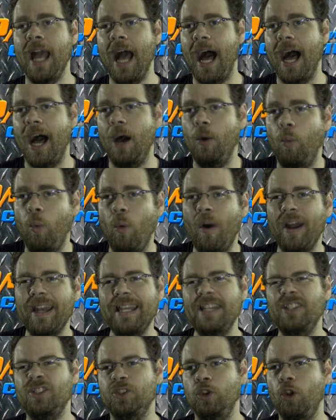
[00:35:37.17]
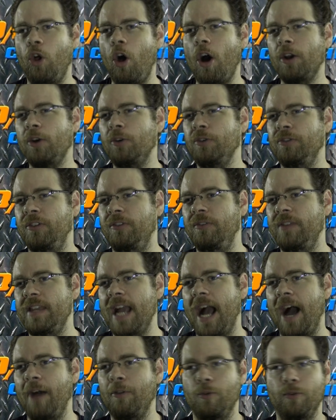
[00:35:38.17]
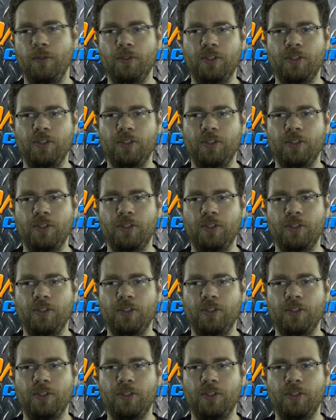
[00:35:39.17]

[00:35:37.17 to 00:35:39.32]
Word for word: One is longer than the other.